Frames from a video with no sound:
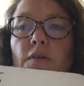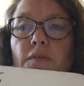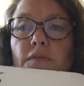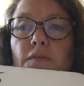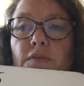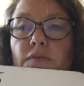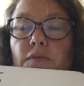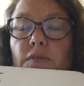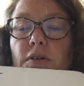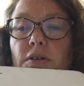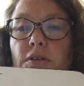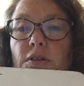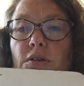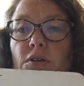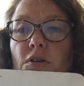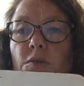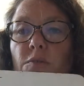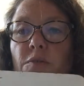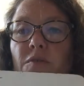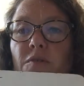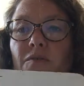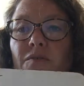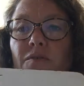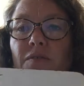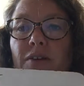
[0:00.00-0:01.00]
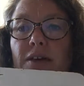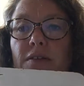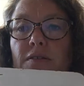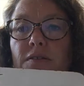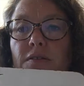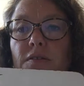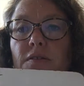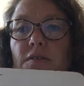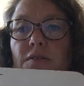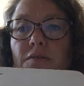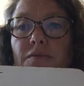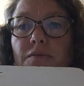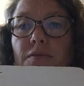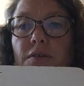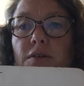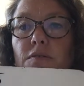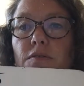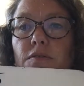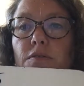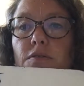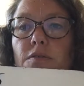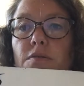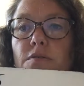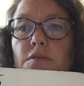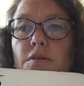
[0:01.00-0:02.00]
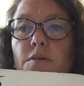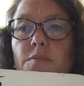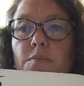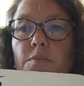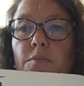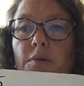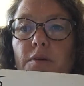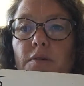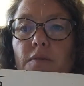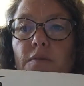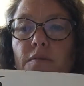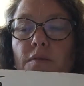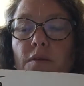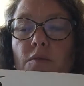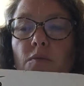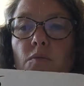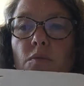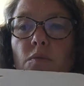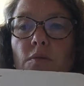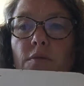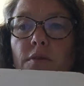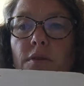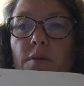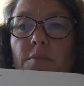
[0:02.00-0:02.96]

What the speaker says: have to find the common factors of those two numbers. So what